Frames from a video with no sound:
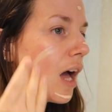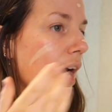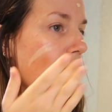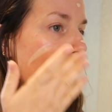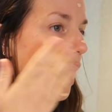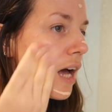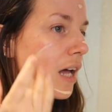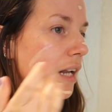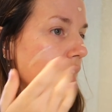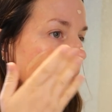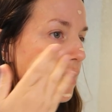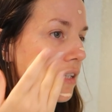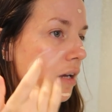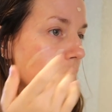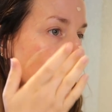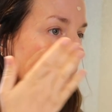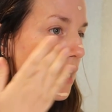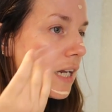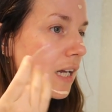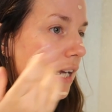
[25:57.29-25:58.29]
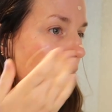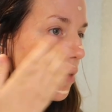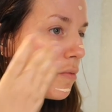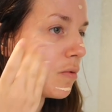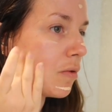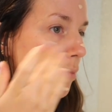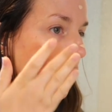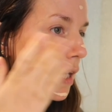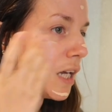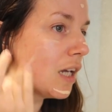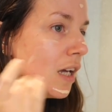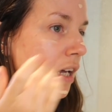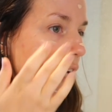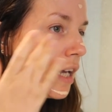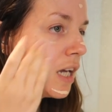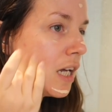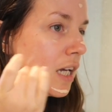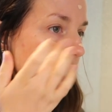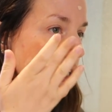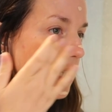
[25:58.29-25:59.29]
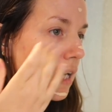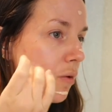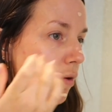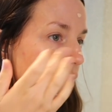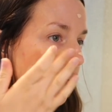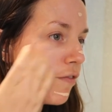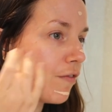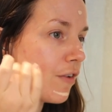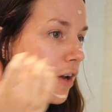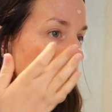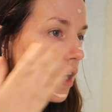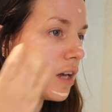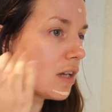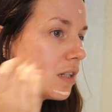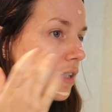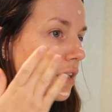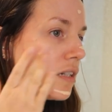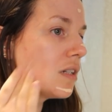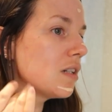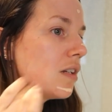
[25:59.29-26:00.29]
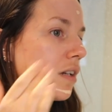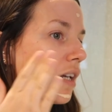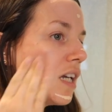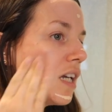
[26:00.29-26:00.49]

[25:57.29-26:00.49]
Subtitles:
And I'm taking Gabe with me. It's our first